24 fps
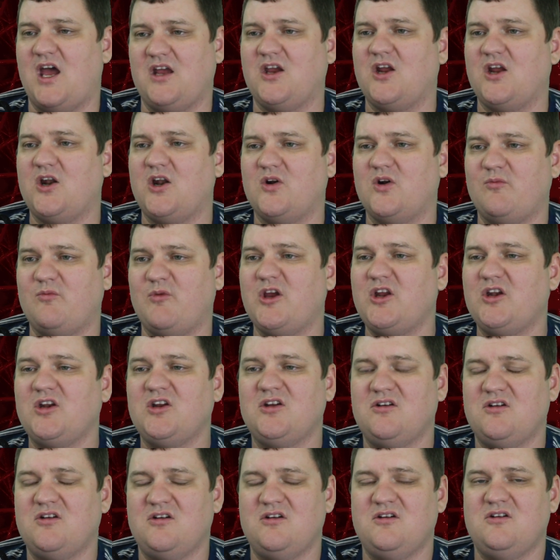you know what I mean?
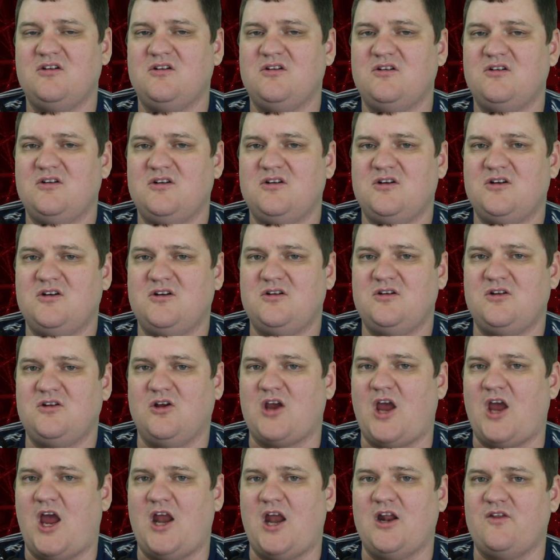
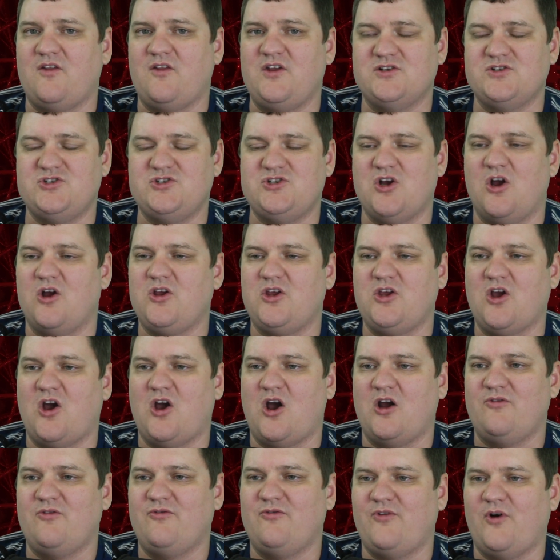They're kind of these
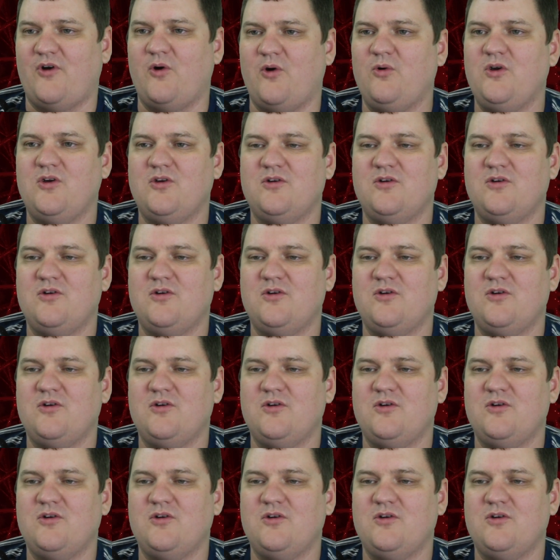junkyard folk.